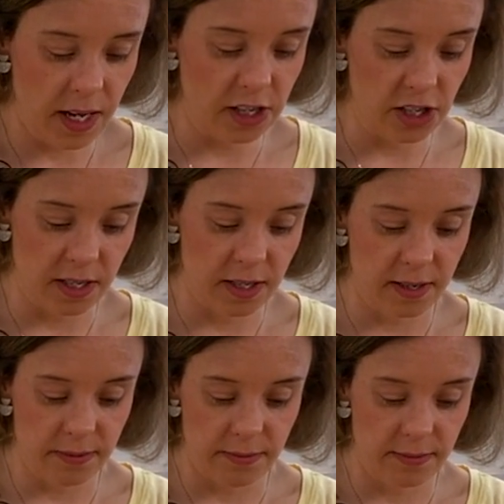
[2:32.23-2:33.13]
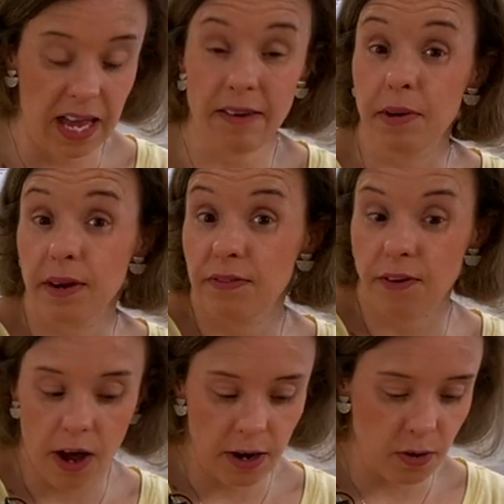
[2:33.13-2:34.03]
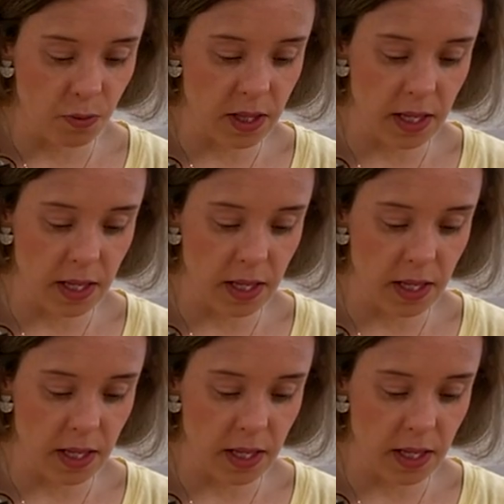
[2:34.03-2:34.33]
just have a bit of fun with